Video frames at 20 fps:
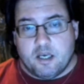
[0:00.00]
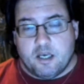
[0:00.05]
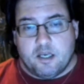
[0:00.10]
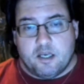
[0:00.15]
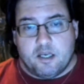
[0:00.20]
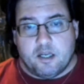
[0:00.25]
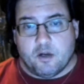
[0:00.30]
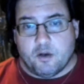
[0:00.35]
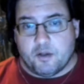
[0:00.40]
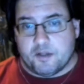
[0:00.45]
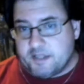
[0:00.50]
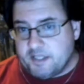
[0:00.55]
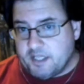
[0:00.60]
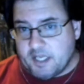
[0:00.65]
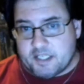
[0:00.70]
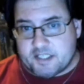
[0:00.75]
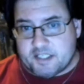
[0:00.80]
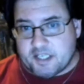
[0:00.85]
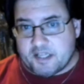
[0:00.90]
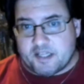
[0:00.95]
you know,
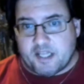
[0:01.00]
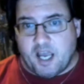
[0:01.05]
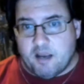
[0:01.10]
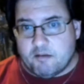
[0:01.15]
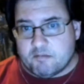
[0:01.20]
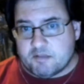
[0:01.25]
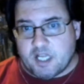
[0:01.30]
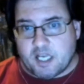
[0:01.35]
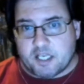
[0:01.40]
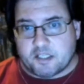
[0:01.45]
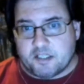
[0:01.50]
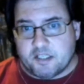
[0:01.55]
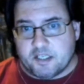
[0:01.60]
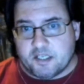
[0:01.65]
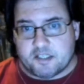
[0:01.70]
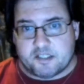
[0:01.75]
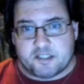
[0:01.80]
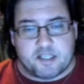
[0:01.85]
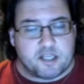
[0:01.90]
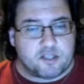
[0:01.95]
it's in times like
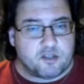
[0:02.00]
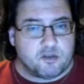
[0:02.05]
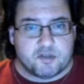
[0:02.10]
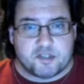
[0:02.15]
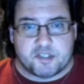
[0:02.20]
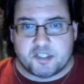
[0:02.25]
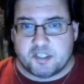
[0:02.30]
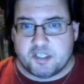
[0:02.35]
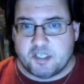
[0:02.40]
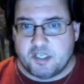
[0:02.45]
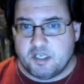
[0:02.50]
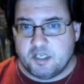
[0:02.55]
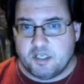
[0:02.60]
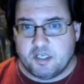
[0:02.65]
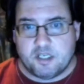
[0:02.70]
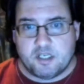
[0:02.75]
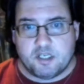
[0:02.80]
this that you see